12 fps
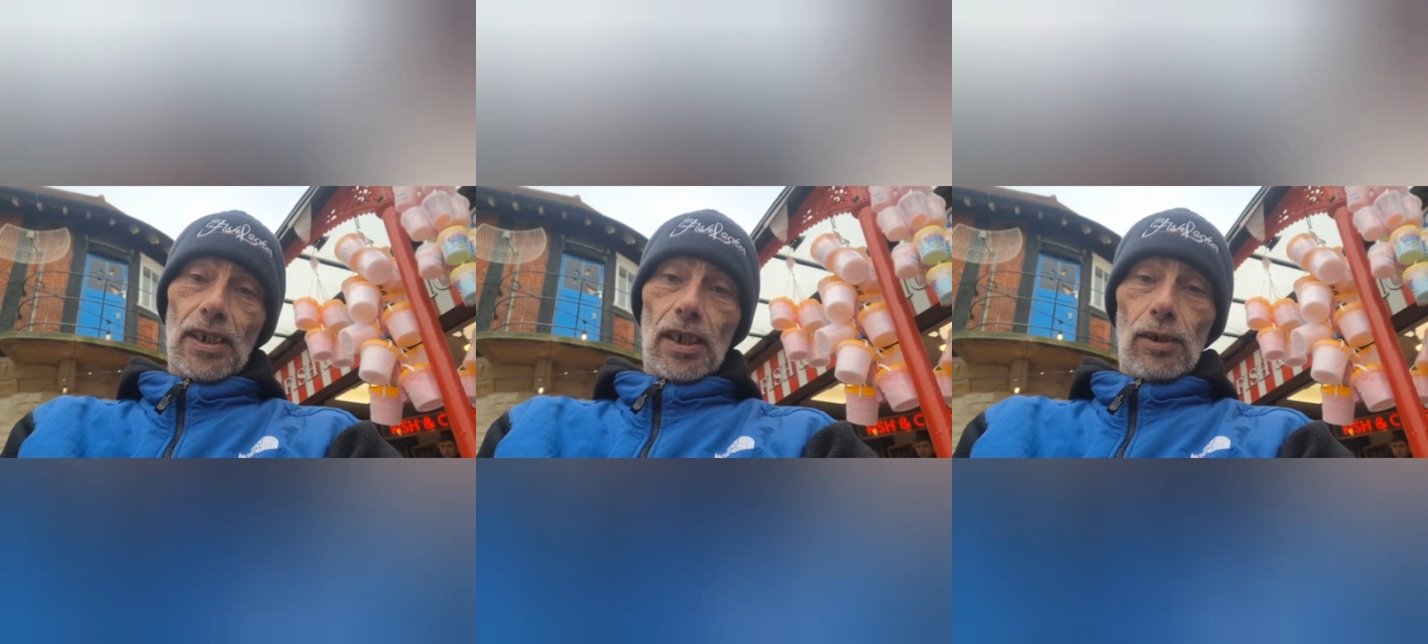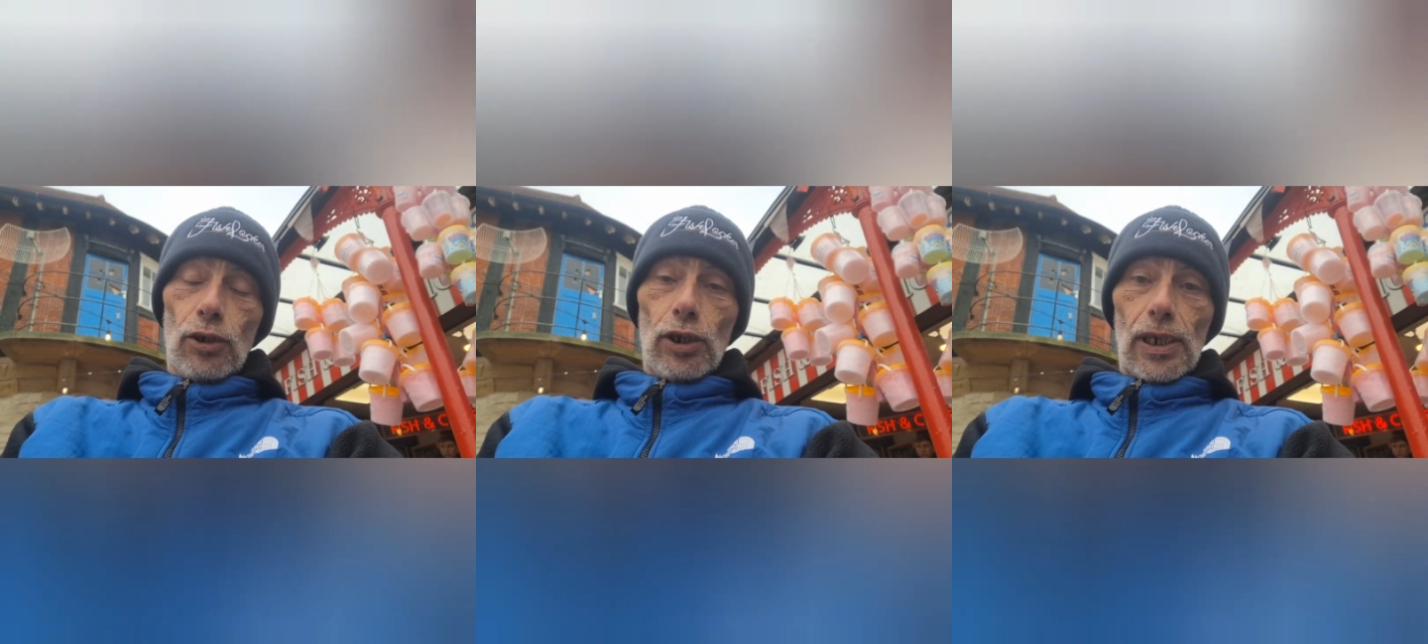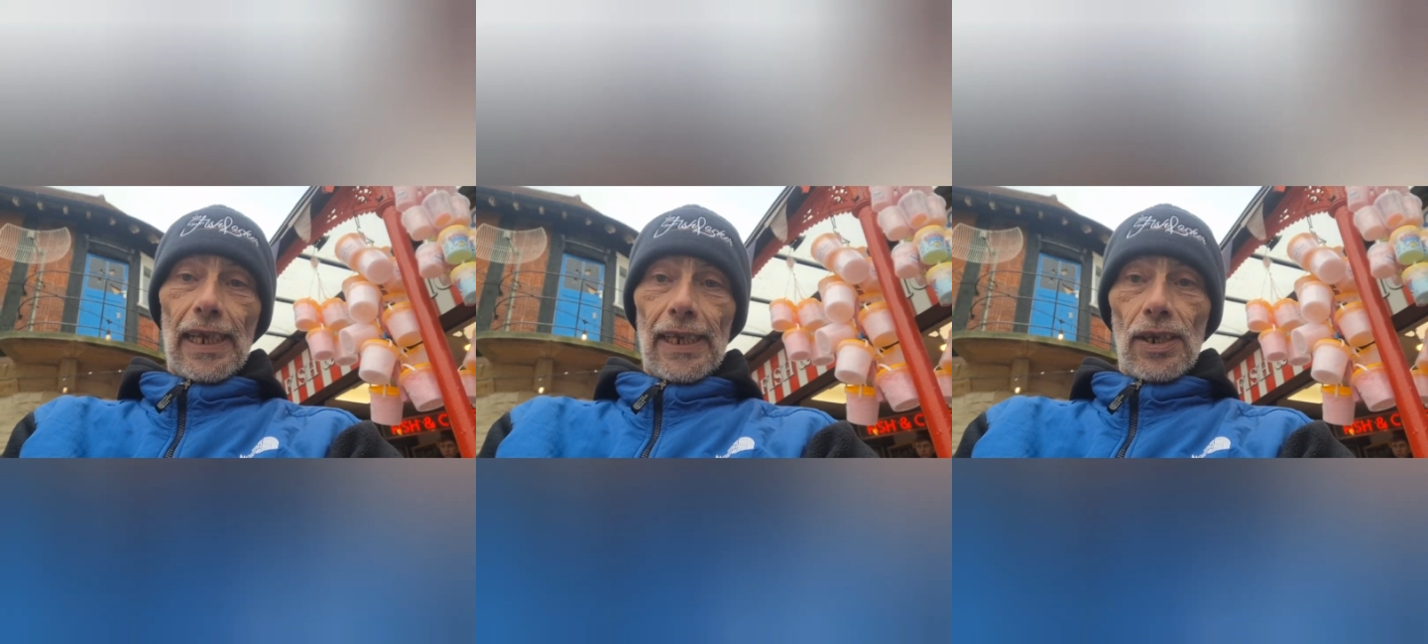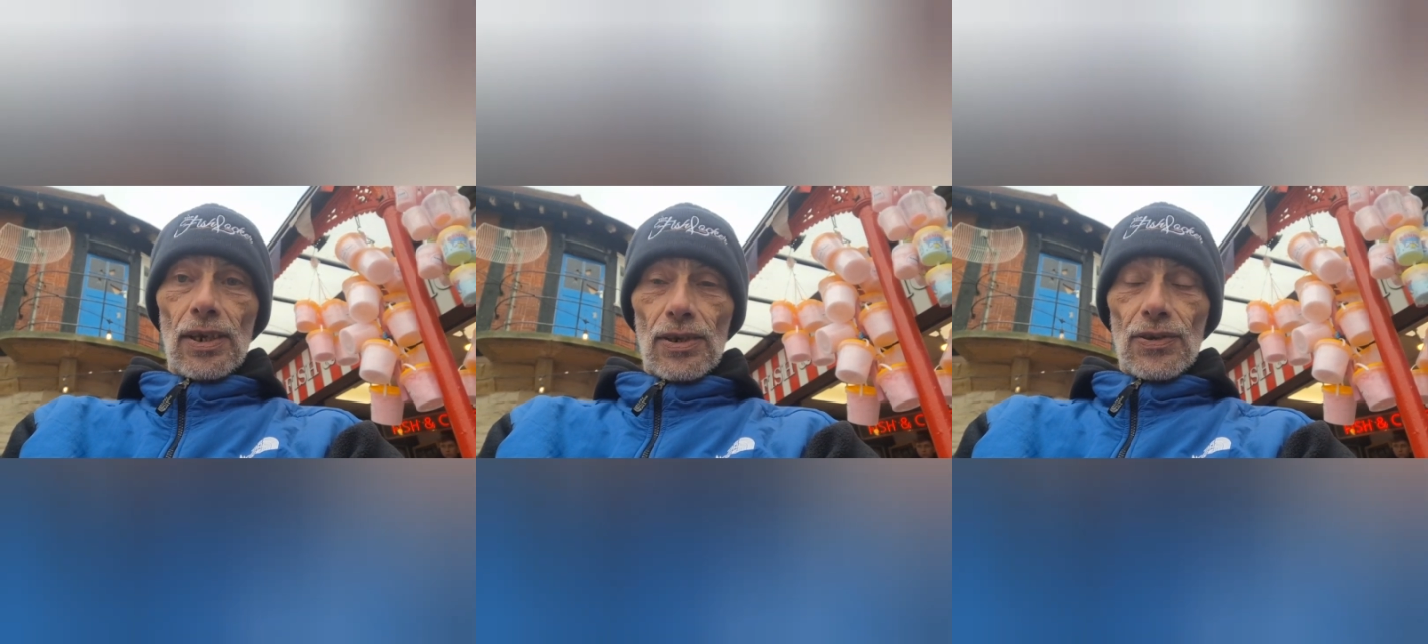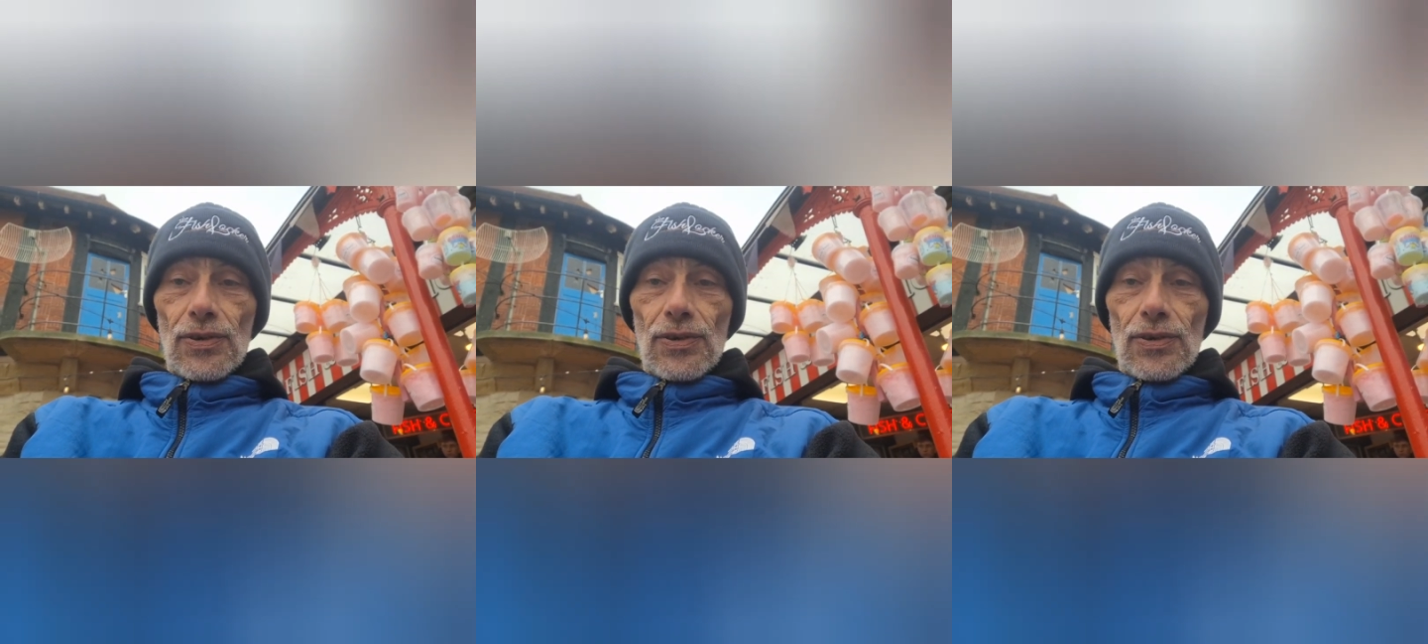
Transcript: know, hook links,